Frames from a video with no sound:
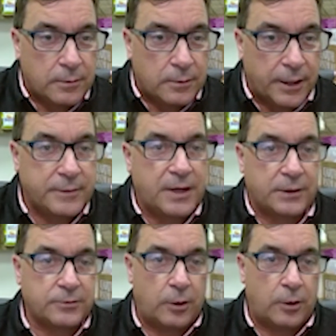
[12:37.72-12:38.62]
Hey,
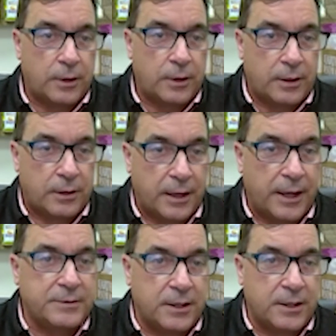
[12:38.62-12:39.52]
Dr. Ulrich.
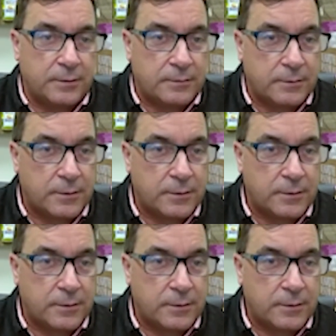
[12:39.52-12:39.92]
Hey, Dee.